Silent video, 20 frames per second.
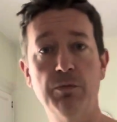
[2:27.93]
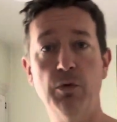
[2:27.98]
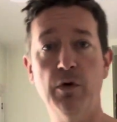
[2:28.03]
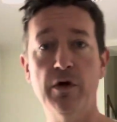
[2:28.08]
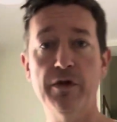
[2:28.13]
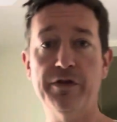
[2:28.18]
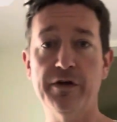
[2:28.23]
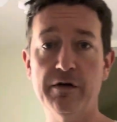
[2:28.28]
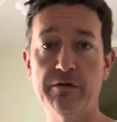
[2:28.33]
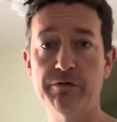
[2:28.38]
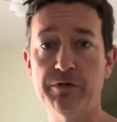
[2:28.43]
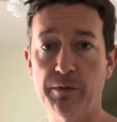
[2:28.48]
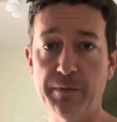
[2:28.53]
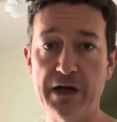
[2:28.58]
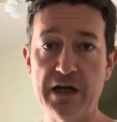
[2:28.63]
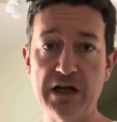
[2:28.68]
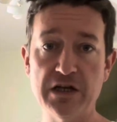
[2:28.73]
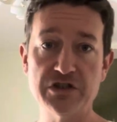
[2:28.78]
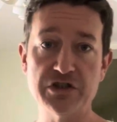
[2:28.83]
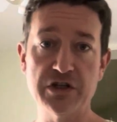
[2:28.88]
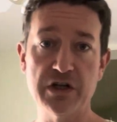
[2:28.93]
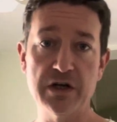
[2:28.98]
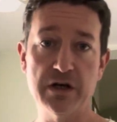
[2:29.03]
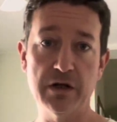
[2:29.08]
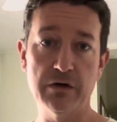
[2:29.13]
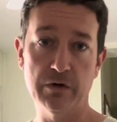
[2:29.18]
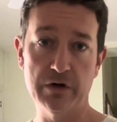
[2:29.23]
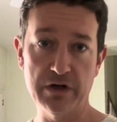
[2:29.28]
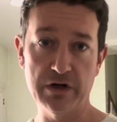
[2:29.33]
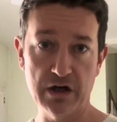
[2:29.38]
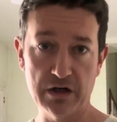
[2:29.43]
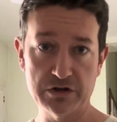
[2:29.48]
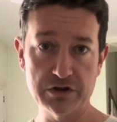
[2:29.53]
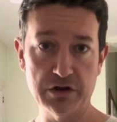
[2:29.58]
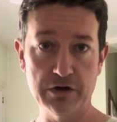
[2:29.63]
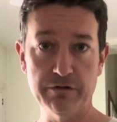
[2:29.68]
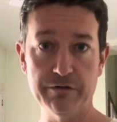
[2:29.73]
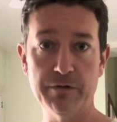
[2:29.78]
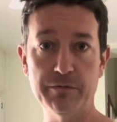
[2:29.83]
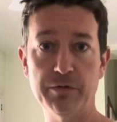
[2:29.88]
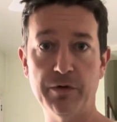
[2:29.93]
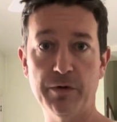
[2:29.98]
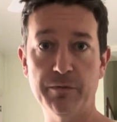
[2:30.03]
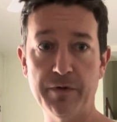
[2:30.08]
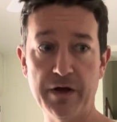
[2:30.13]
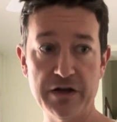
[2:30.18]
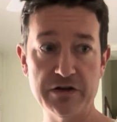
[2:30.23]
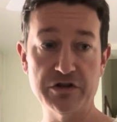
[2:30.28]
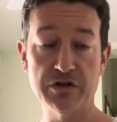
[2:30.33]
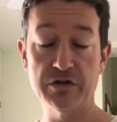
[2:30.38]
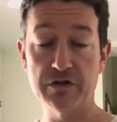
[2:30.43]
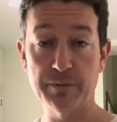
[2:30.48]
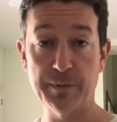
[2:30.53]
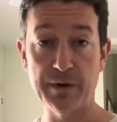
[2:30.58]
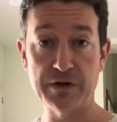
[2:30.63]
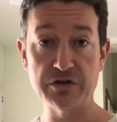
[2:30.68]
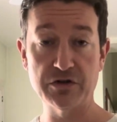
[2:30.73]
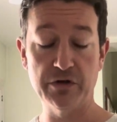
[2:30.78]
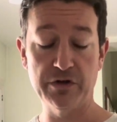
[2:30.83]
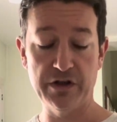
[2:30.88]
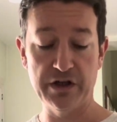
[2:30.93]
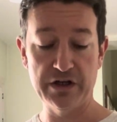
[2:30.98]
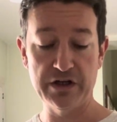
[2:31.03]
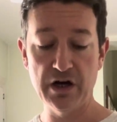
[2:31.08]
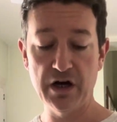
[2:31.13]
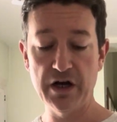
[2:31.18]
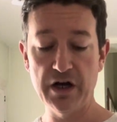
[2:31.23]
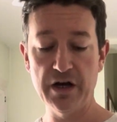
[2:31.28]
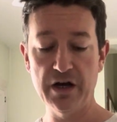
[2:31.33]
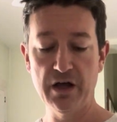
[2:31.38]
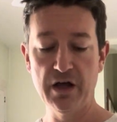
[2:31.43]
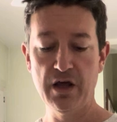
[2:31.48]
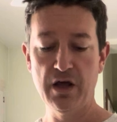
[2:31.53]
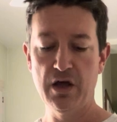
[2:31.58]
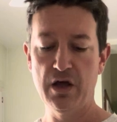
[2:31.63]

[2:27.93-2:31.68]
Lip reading: with inflammation and reduction of inflammation, especially in the gut.